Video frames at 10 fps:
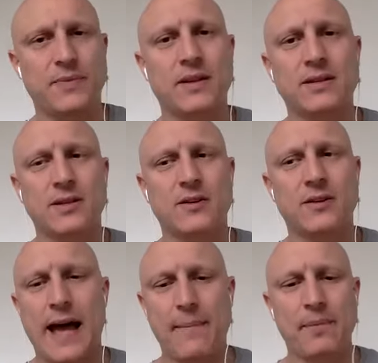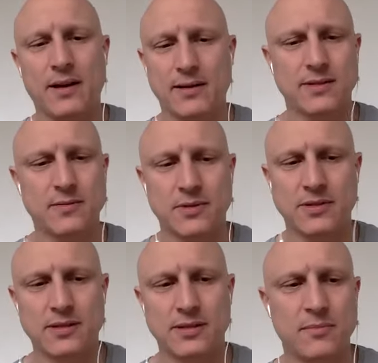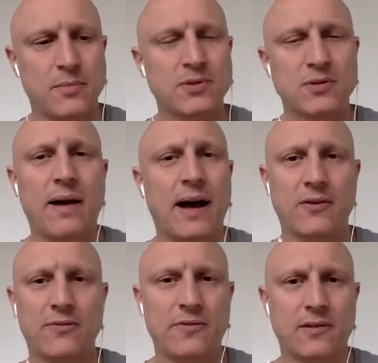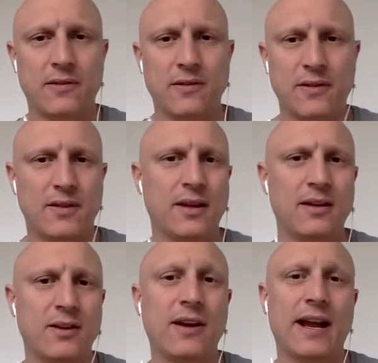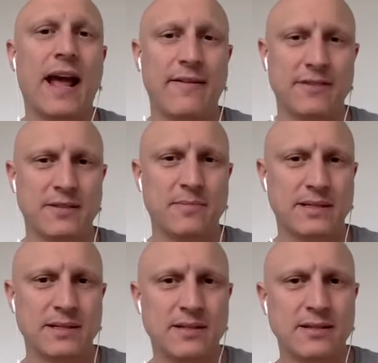And so happy customers is the most powerful thing you can have as a business,